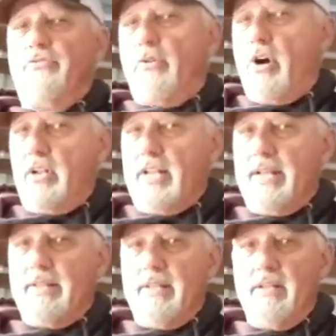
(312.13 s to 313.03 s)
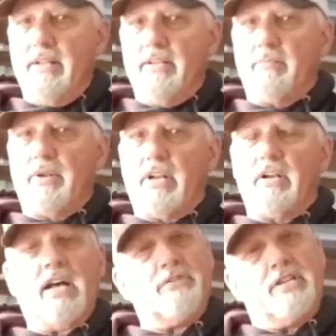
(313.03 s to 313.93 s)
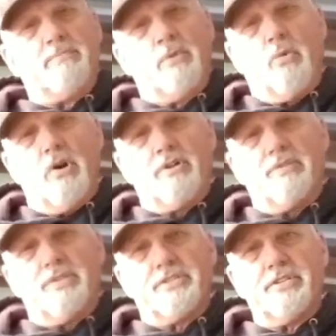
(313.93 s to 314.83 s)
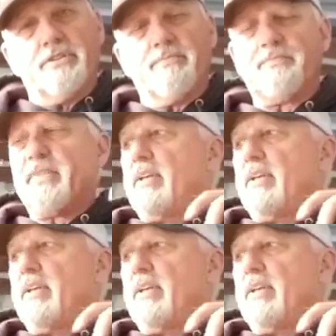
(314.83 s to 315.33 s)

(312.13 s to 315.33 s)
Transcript: draw length depending on how deep the water is too.